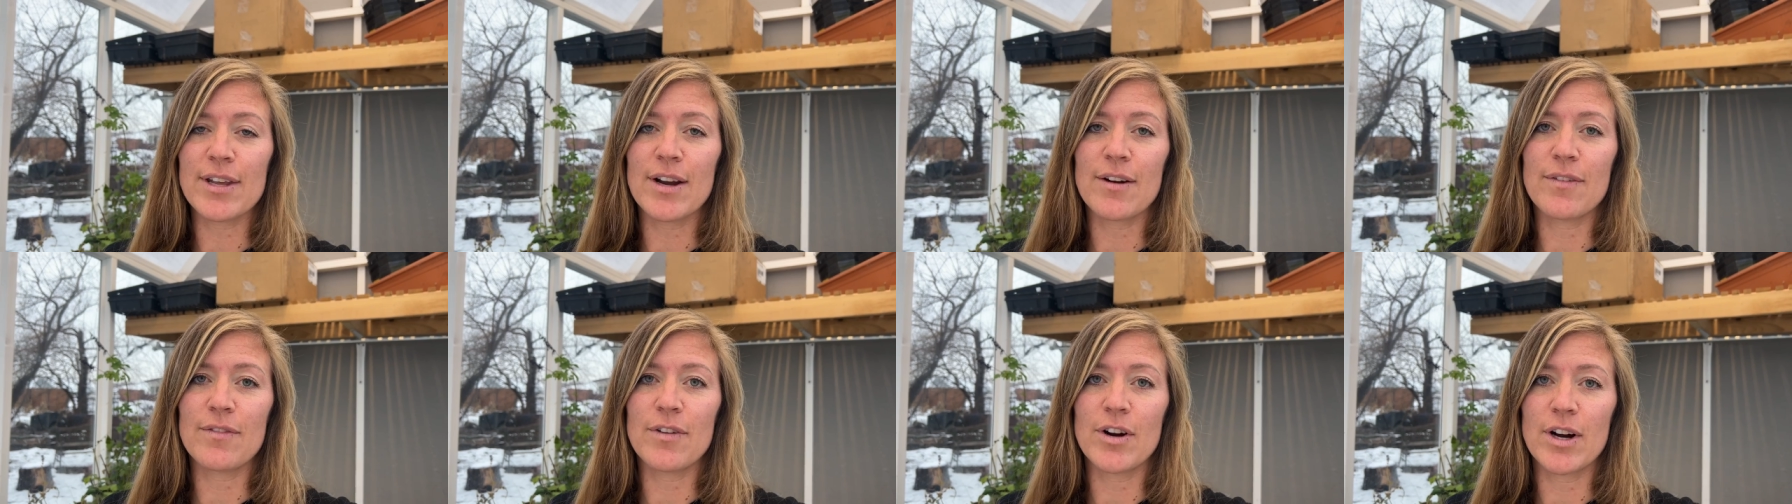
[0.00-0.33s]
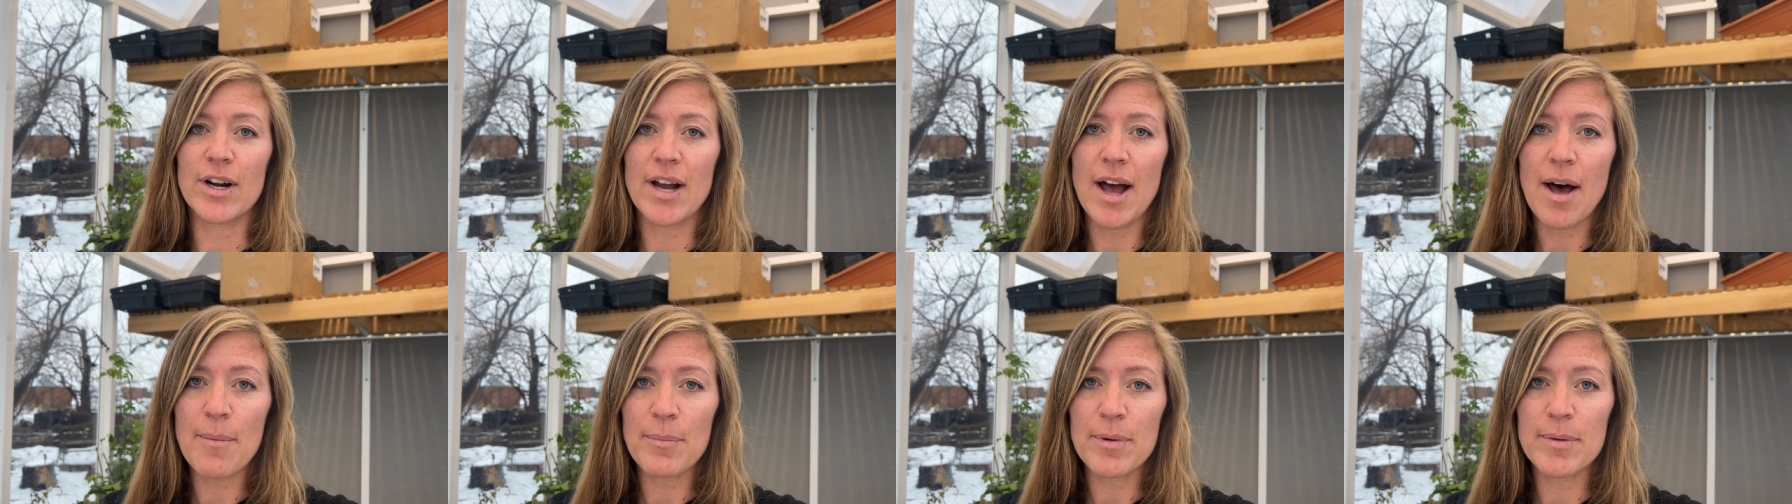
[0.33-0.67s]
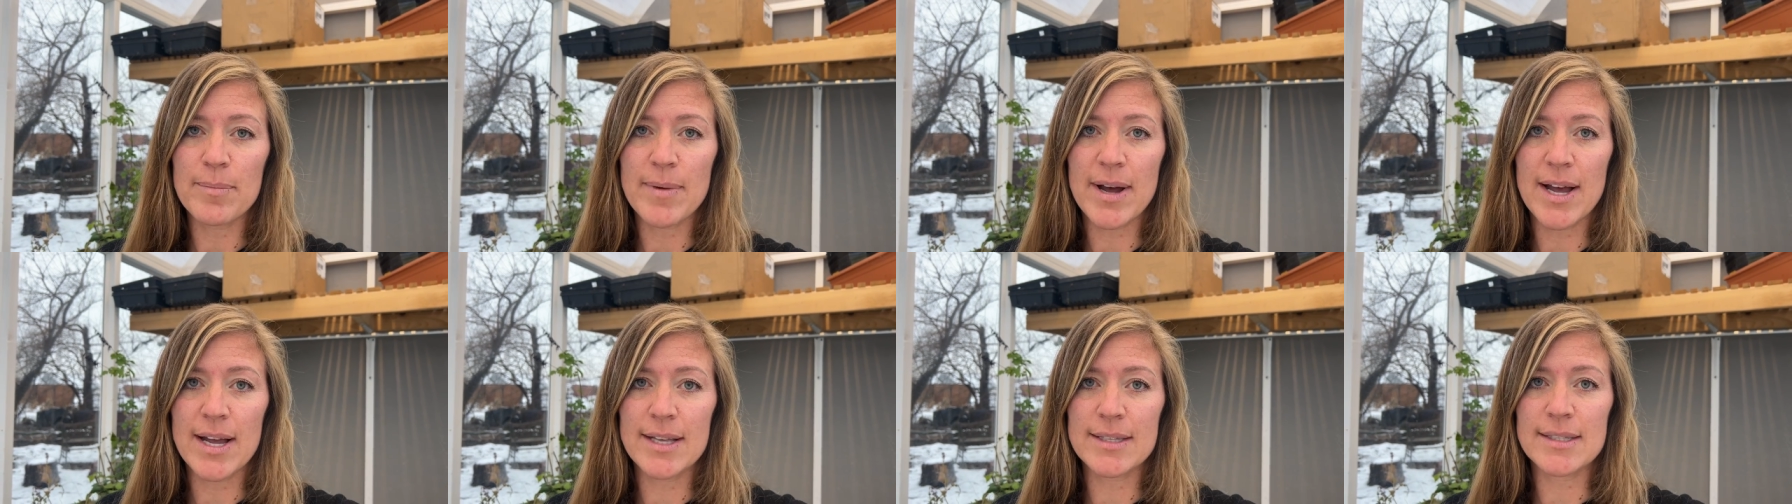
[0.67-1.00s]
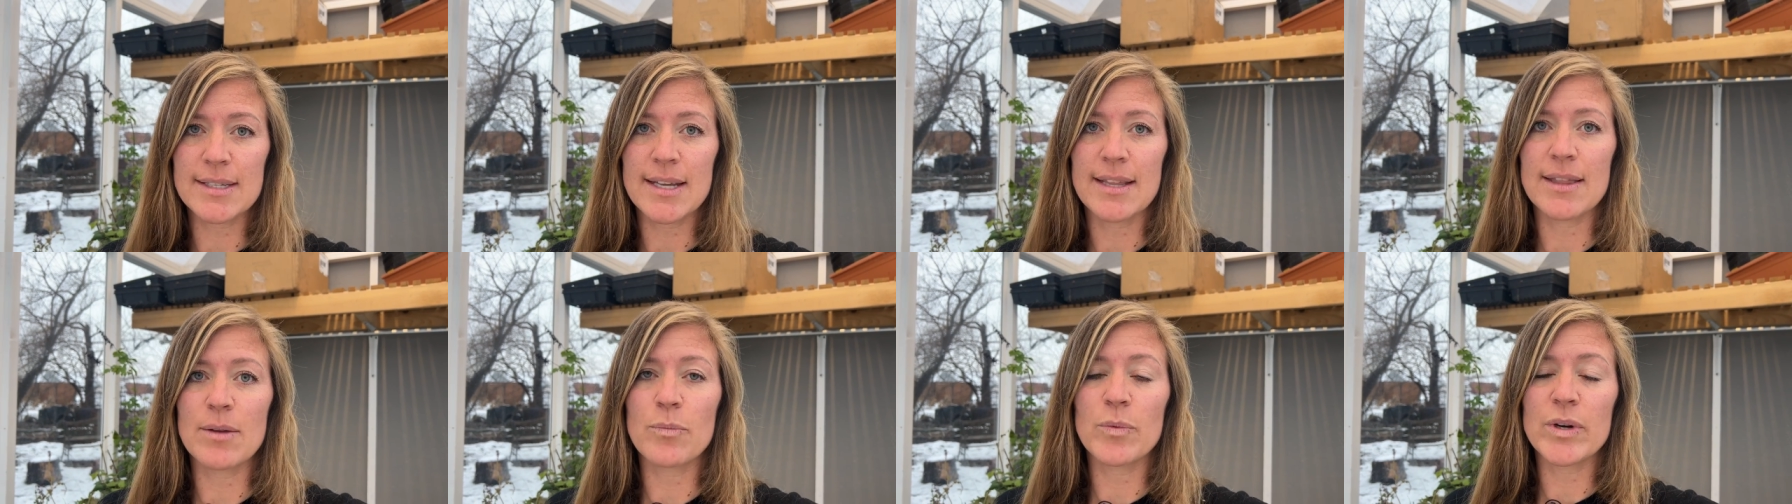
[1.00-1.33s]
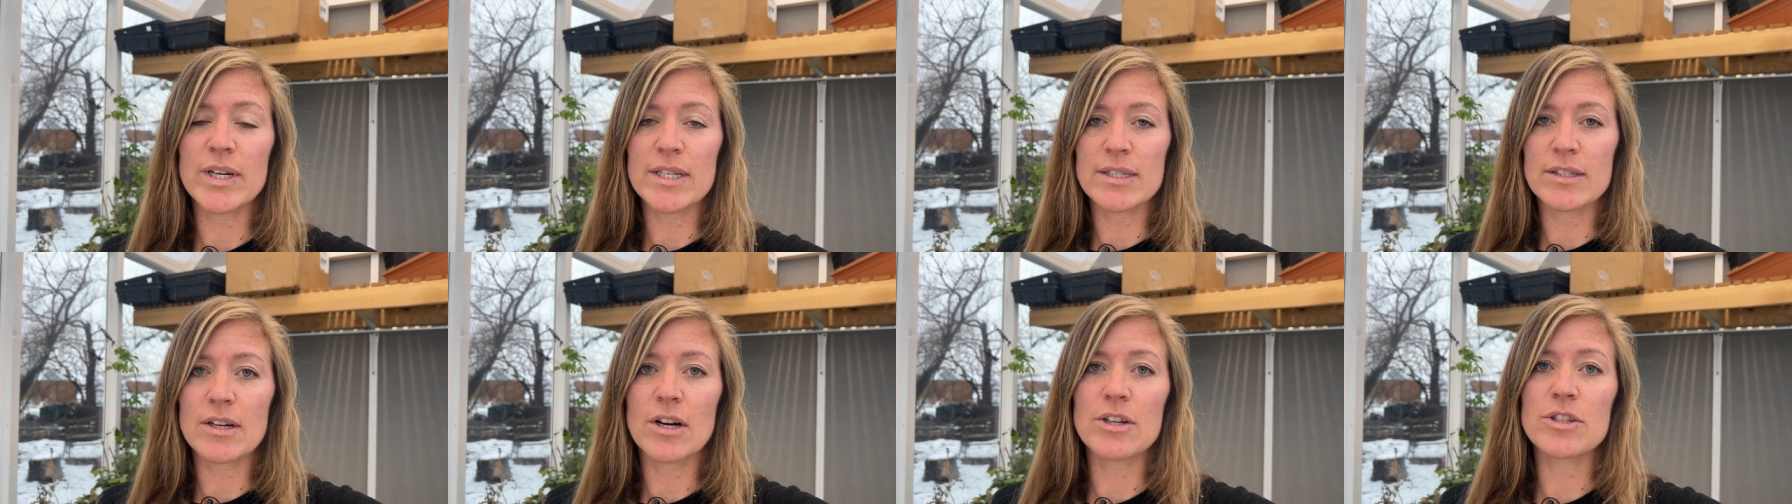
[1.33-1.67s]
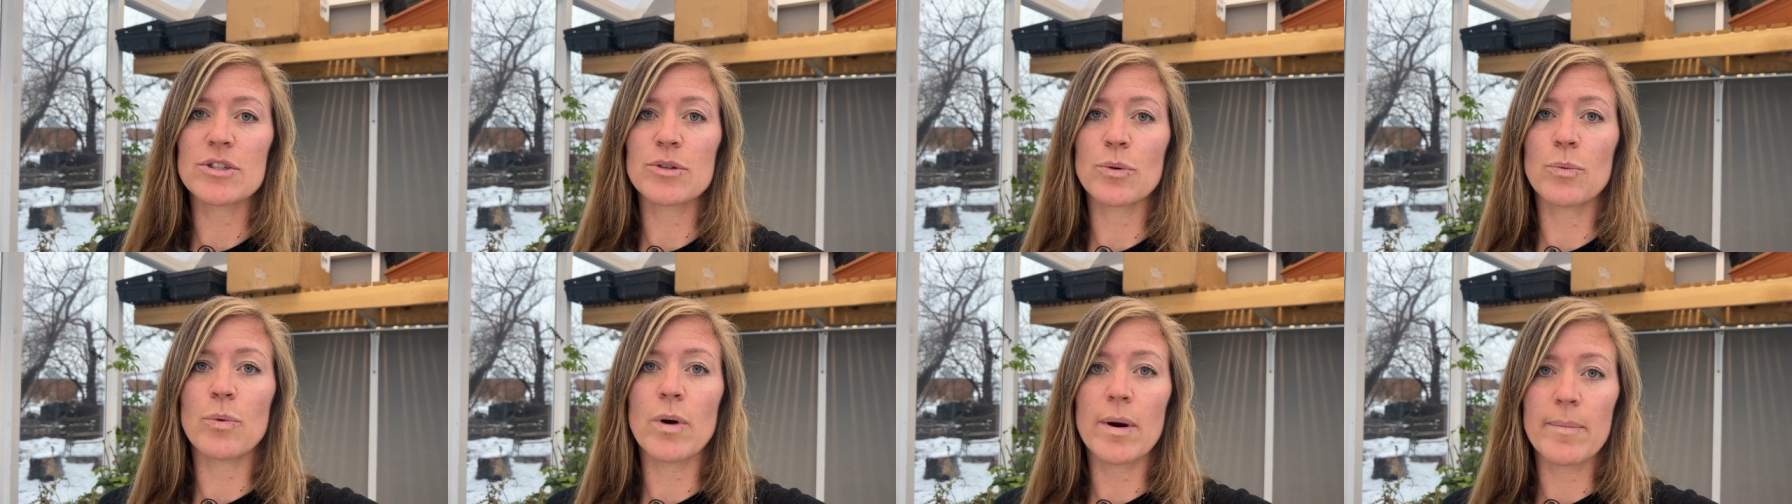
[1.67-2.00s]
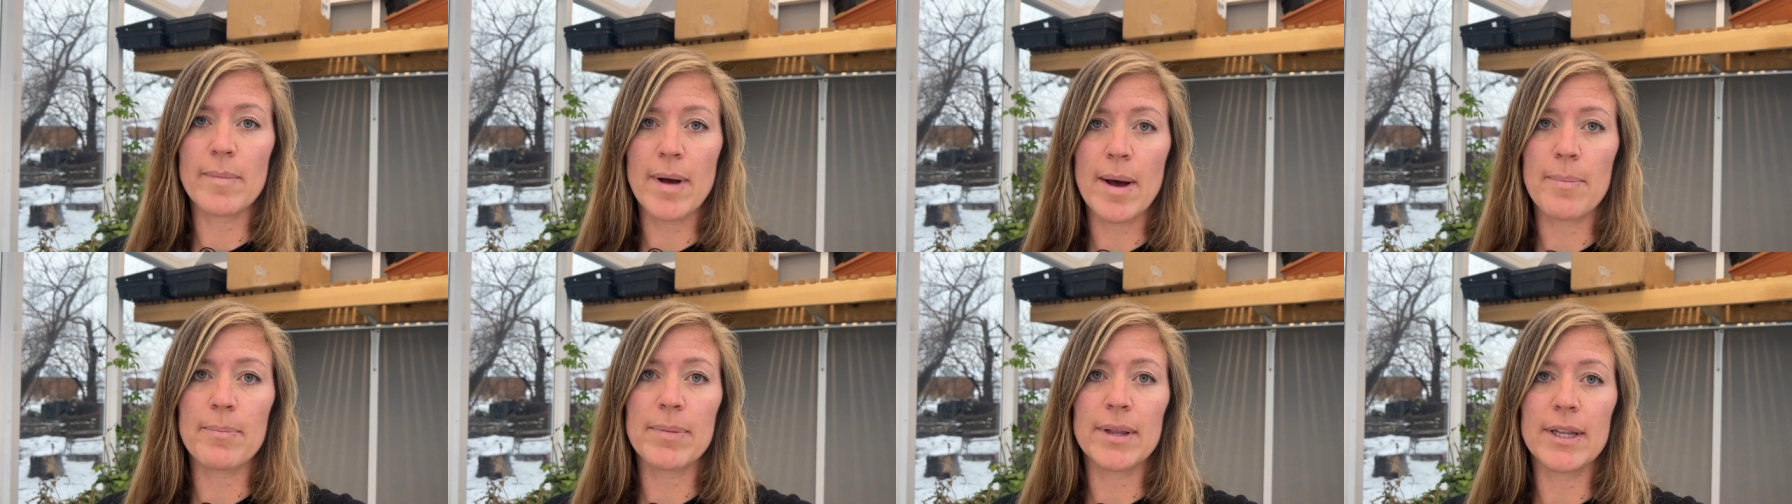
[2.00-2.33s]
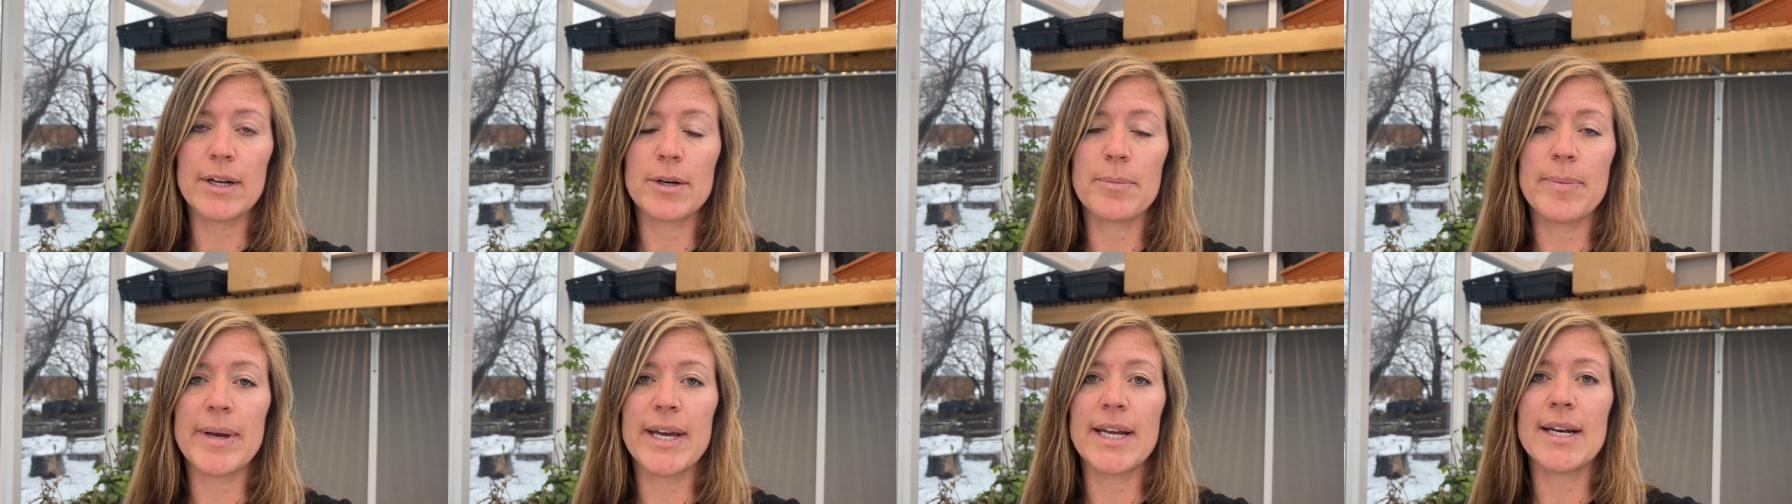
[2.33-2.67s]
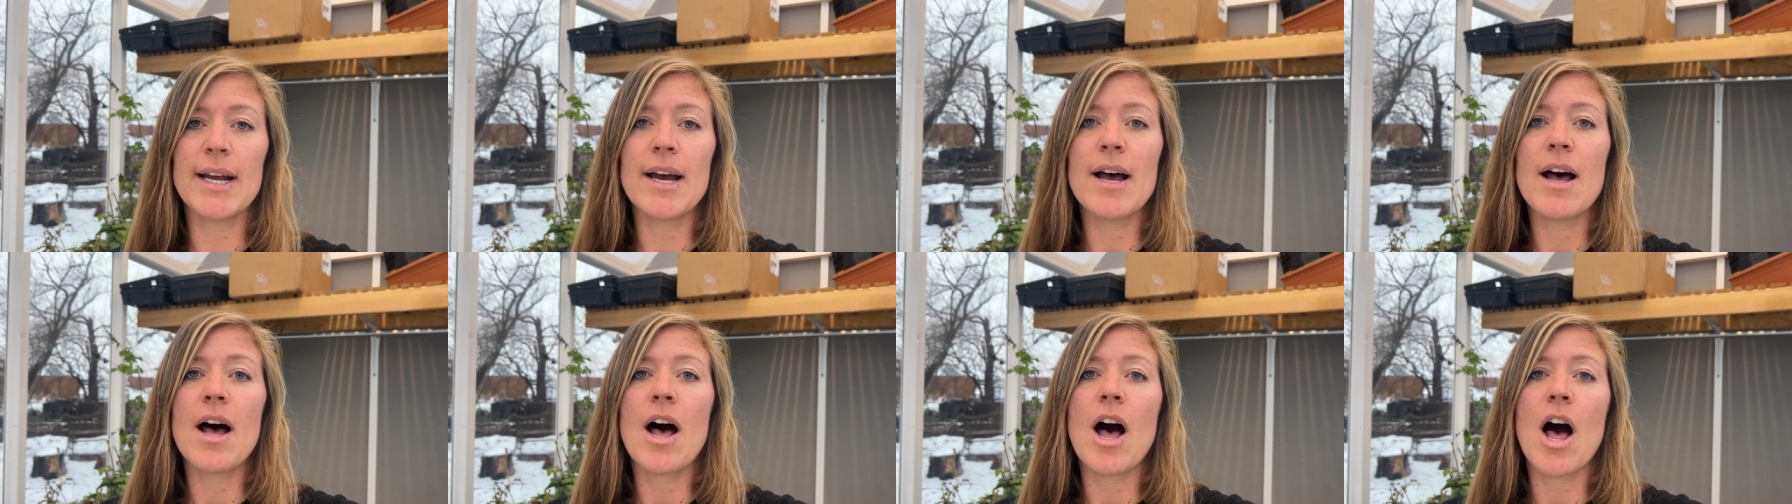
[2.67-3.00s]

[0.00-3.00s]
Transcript: there for a couple months. And then when it starts to warm up a little bit,